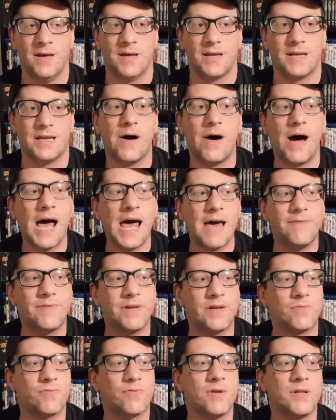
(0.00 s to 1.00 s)
Now, I
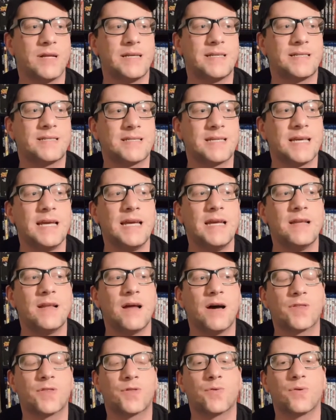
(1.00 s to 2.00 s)
haven't really seen
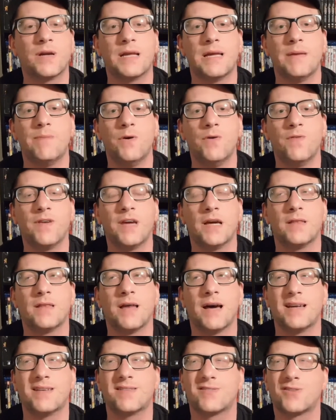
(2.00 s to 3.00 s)
a three D movie in
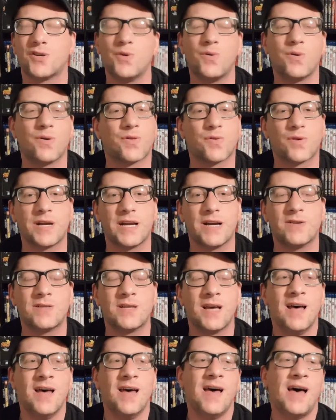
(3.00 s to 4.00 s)
like two or three years.
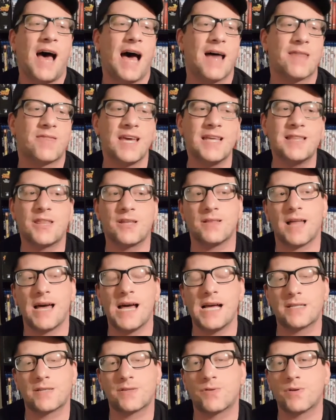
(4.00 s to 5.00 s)
I think the
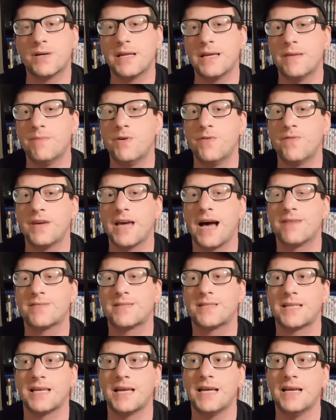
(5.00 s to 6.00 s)
last three D movie I've
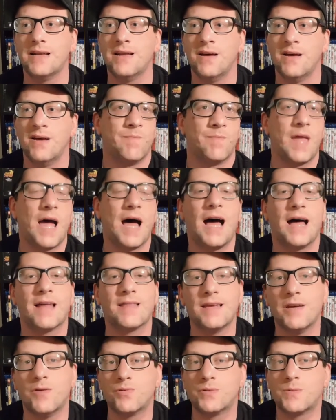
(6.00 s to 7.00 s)
seen,
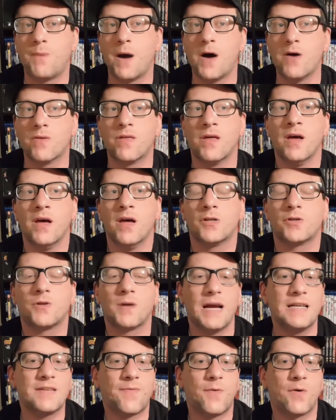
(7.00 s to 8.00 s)
I, it was both
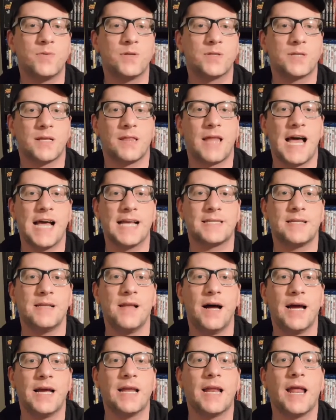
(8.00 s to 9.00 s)
Transformers The Last
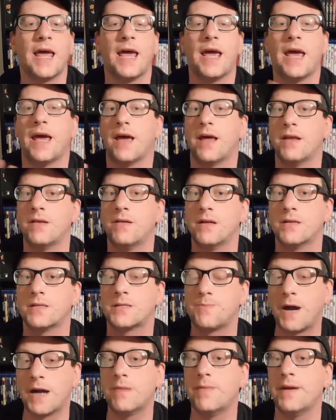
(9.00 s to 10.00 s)
Knight and
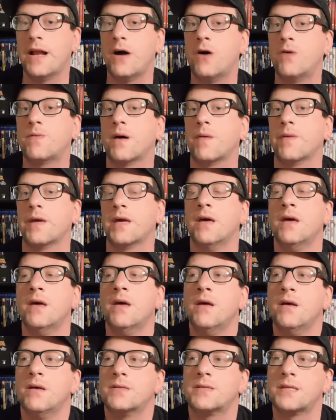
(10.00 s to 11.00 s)
Spider-Man Homecoming.
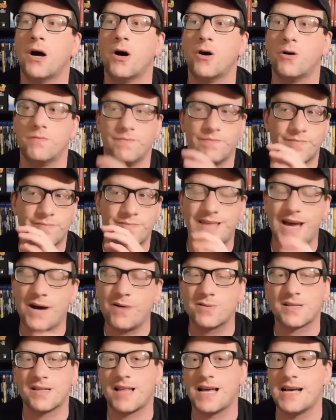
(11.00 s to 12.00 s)
So that
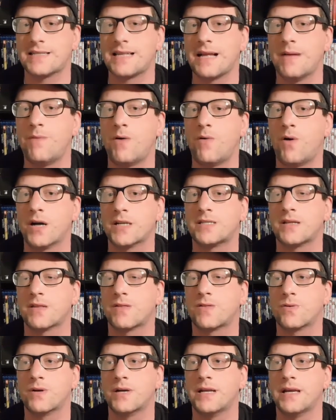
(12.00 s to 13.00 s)
was the last time I watched a
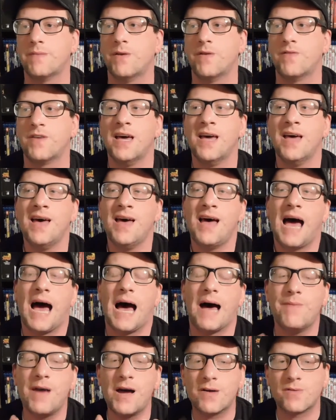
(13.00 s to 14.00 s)
three D movie.
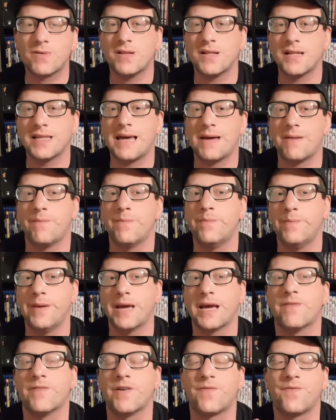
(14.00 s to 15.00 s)
I'm not really that
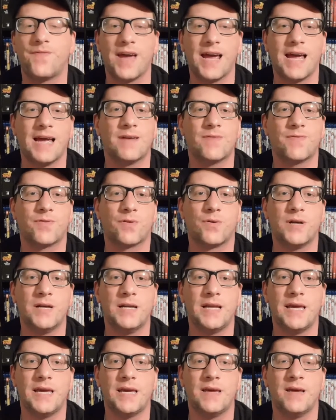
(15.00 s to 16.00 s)
big of a fan of three
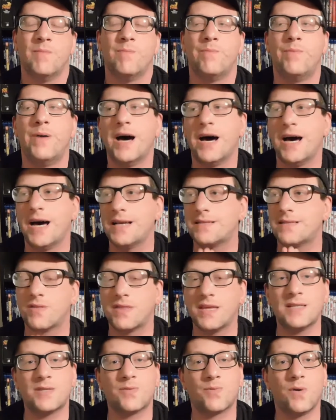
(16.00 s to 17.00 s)
D, but
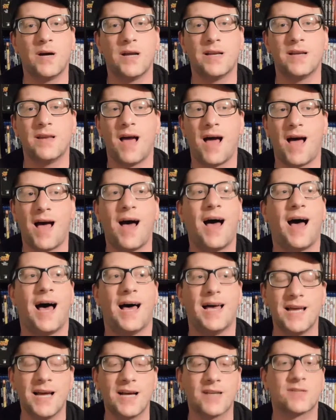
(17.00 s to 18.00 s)
this one,
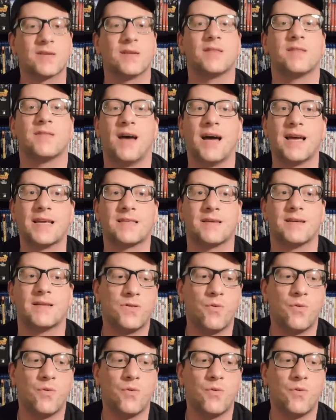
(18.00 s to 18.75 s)
I actually liked it.